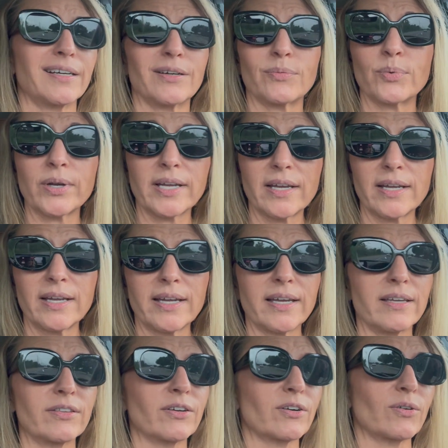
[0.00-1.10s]
we
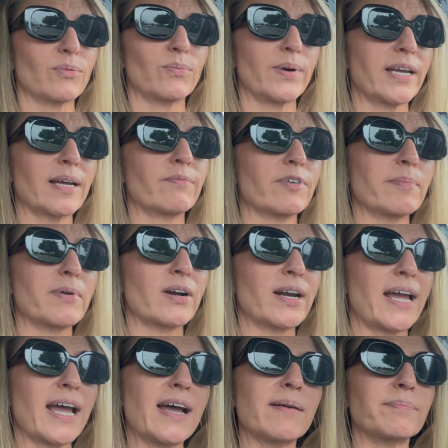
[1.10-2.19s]
either wake up from our
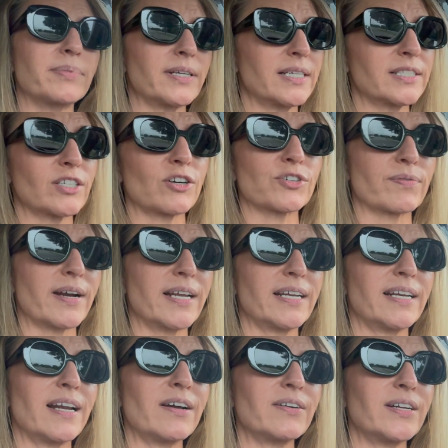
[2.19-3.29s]
nap, it starts
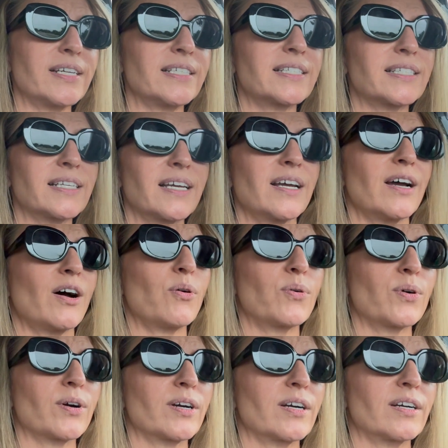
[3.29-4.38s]
raining on us,
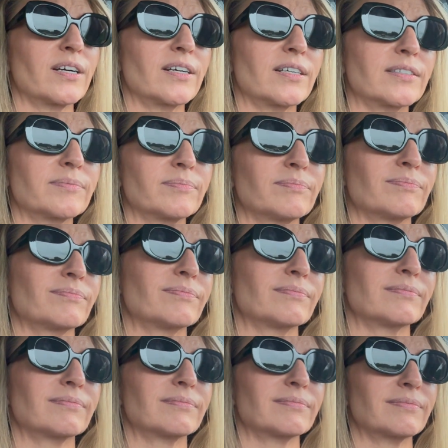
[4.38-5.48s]
or
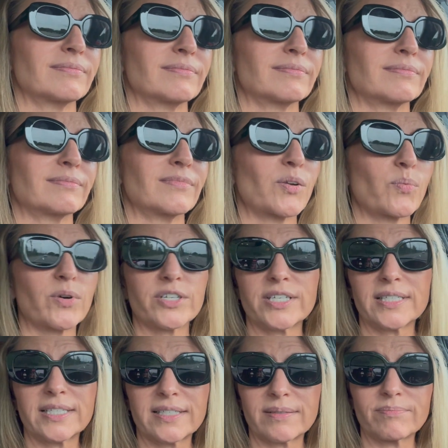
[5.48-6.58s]
we're
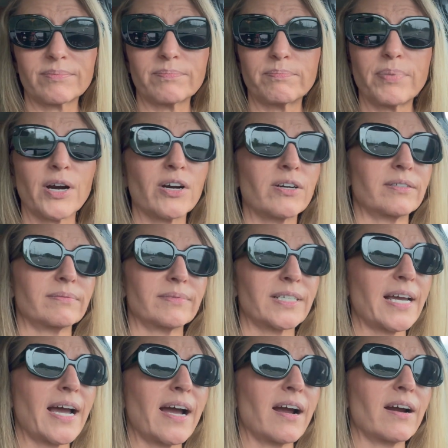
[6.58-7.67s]
just burnt,
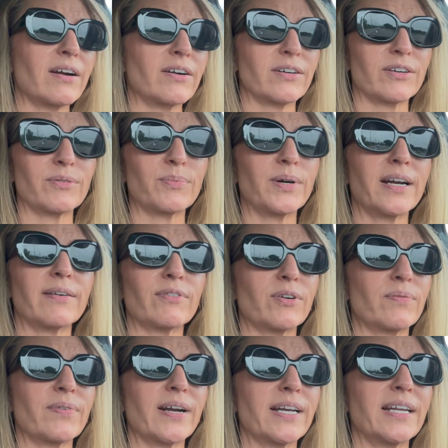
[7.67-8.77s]
tired, or whatever,
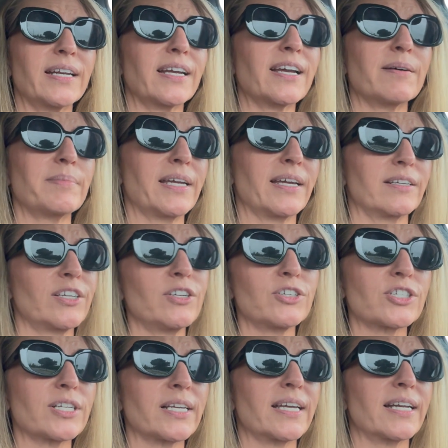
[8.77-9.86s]
and ready to come in.
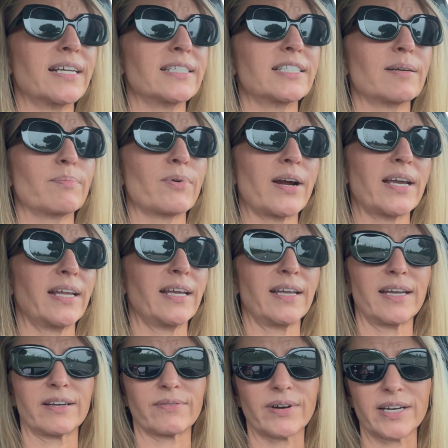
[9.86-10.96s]
Usually it ends up
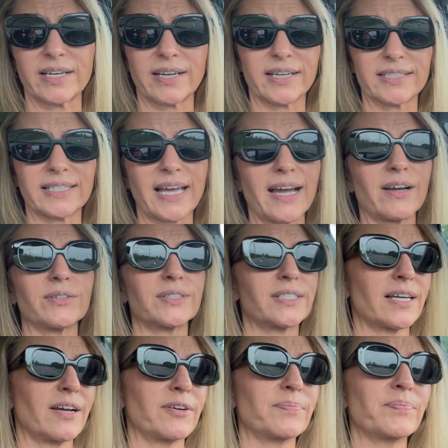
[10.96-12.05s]
raining and raining us out.
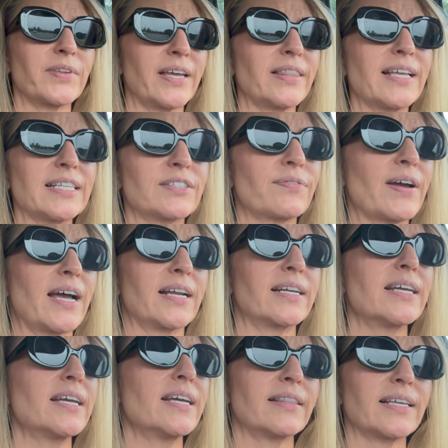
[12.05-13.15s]
So, and that's
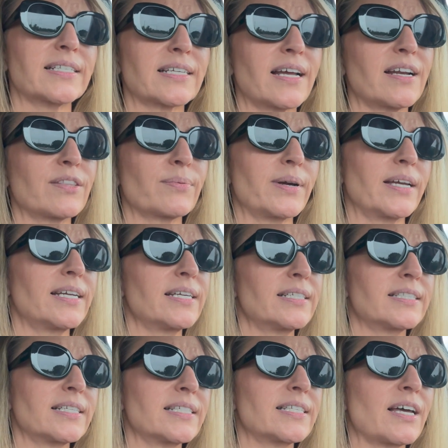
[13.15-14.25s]
fine. That's kind of the way it
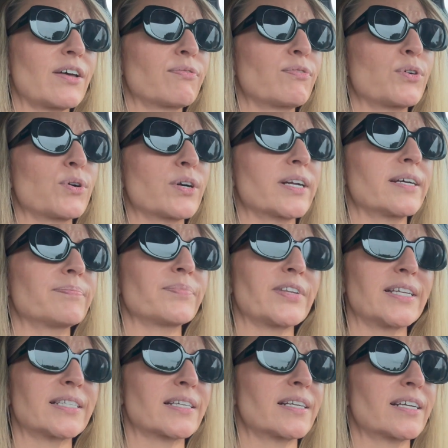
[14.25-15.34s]
is in South Florida.
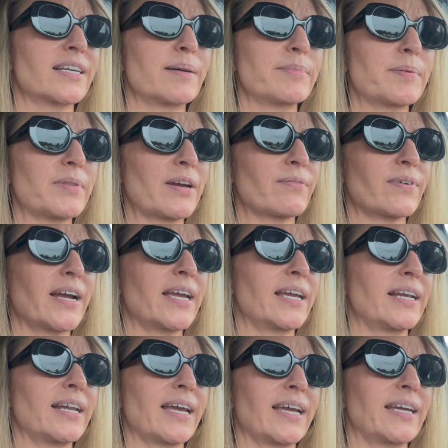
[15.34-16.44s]
It's going to come up that
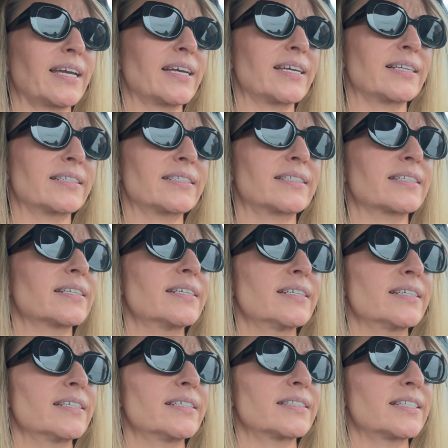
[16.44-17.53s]
rain,
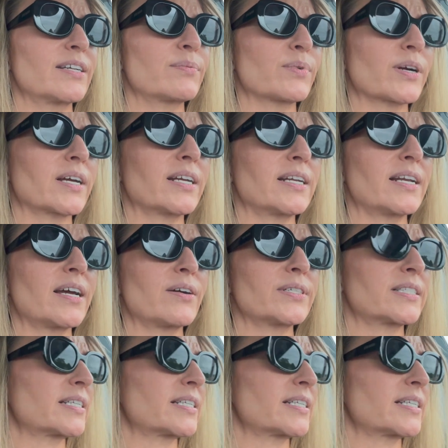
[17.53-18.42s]
and then we're going to know it's